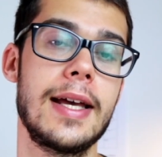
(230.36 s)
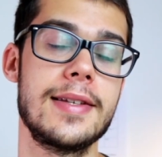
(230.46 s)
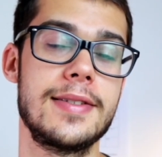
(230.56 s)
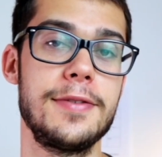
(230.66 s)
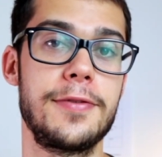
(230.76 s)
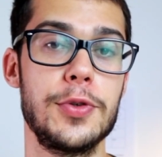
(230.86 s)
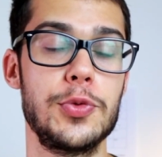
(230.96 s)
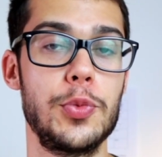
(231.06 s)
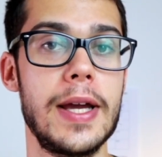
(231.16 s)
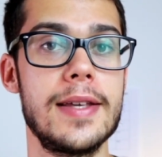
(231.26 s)
has
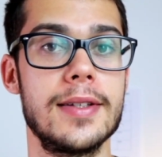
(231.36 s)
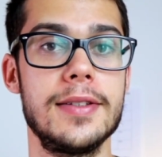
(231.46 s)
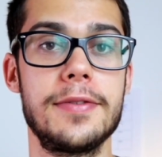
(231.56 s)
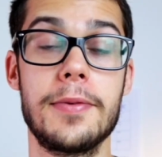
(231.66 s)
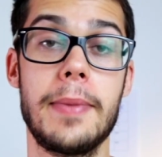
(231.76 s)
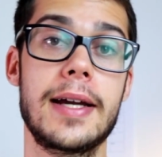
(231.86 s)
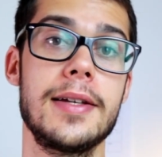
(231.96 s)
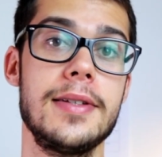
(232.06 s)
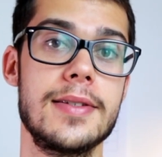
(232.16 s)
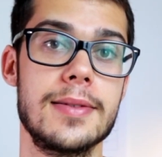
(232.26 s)
different ways and different
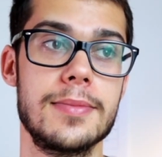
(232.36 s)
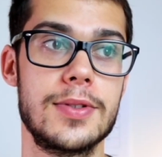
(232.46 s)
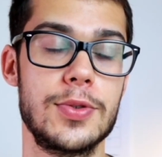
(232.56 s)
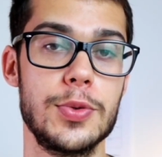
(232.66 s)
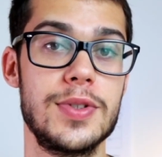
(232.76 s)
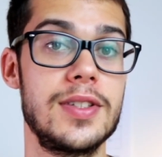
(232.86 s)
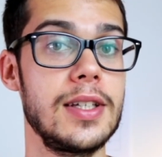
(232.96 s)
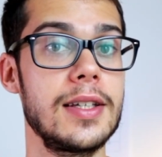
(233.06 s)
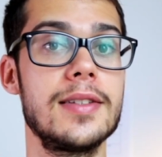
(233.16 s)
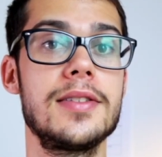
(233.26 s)
mechanisms to
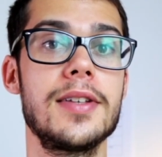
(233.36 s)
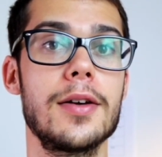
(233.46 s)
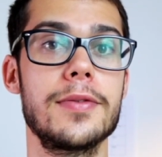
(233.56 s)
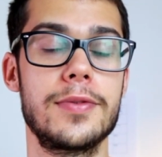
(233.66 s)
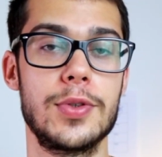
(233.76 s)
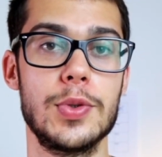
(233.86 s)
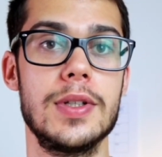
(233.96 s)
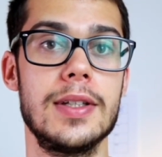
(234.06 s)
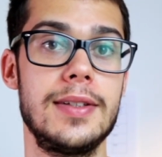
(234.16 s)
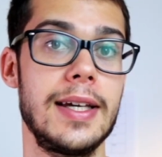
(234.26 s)
sync itself to
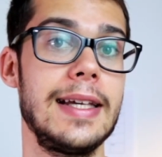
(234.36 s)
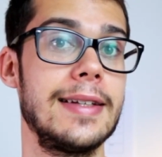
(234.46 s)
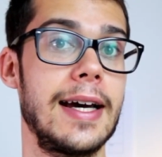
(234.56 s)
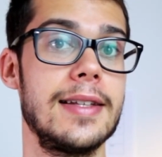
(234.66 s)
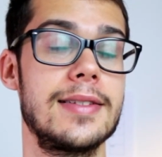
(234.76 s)
the day-night